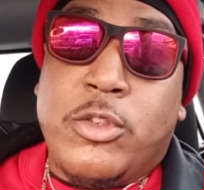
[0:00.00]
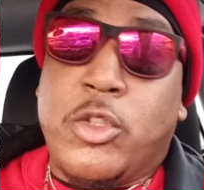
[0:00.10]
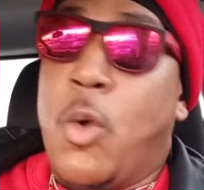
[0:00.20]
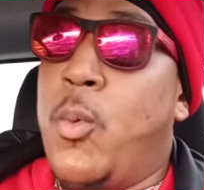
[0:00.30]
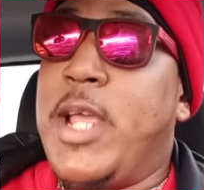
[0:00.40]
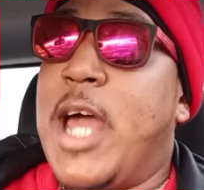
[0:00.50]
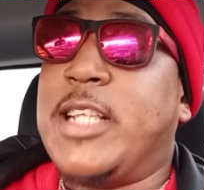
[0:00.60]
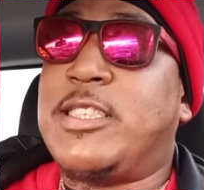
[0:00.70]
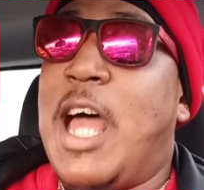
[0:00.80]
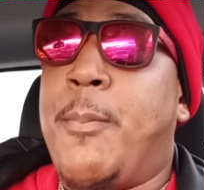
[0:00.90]
So we
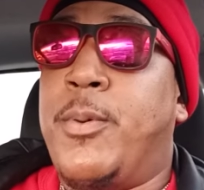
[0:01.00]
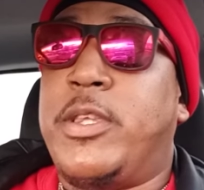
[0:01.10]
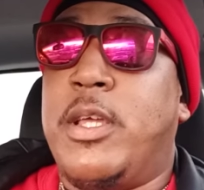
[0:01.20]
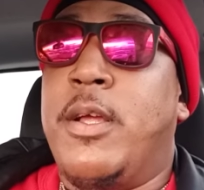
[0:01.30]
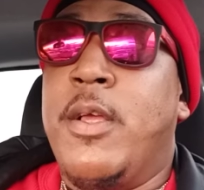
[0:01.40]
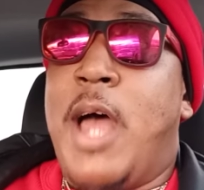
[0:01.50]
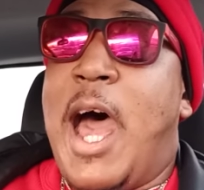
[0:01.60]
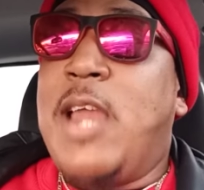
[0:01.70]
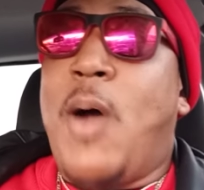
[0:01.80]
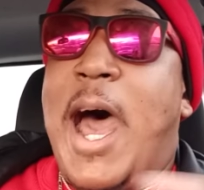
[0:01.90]
gotta stop with the
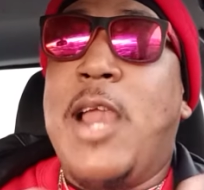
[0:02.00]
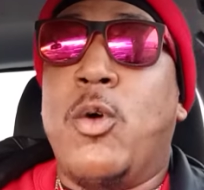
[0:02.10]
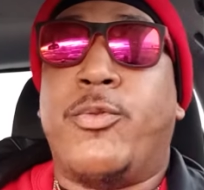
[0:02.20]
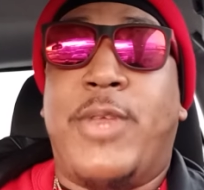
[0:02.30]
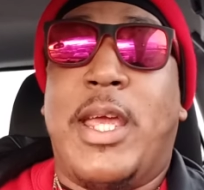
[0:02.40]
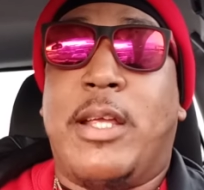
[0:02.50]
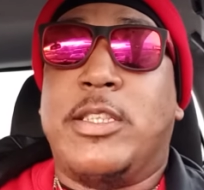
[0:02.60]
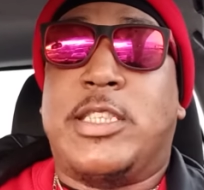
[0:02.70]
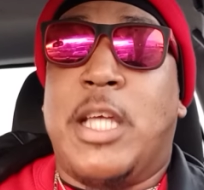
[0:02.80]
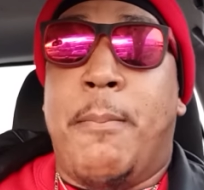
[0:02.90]
I don't I don't
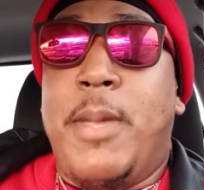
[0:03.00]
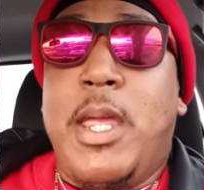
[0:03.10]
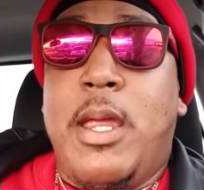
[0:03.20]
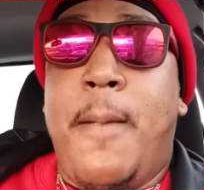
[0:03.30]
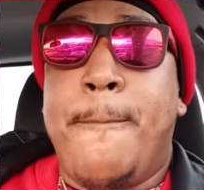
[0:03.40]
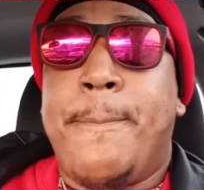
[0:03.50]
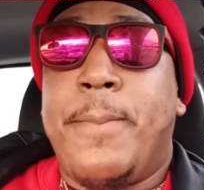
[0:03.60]
think to me